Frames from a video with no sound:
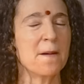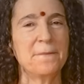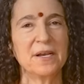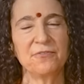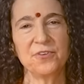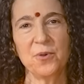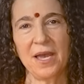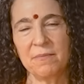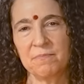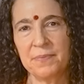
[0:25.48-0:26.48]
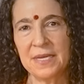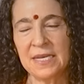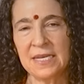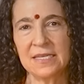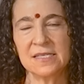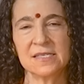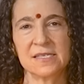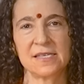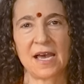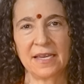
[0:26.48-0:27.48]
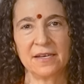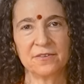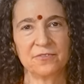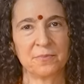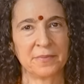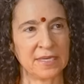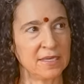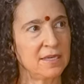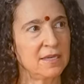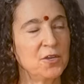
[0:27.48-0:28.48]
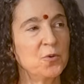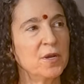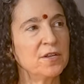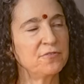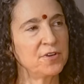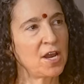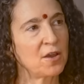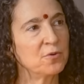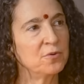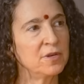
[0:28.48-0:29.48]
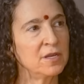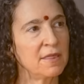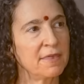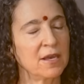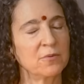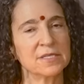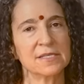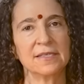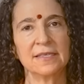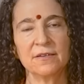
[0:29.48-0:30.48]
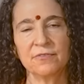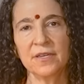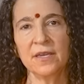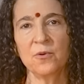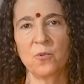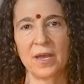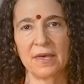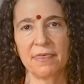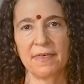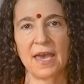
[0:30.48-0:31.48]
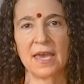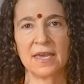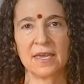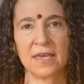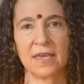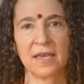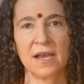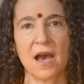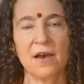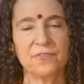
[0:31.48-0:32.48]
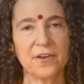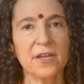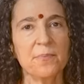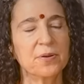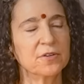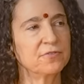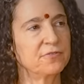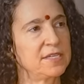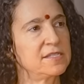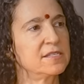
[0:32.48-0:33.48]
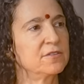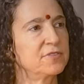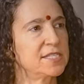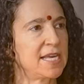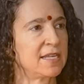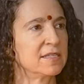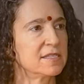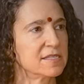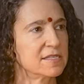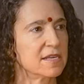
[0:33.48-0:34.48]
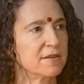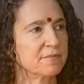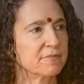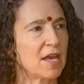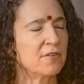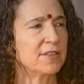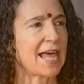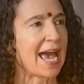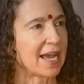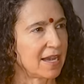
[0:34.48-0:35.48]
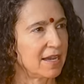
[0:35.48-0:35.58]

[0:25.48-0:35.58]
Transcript: But if you had been inside of me, you would have known that I was living with a very pervasive sense of lack.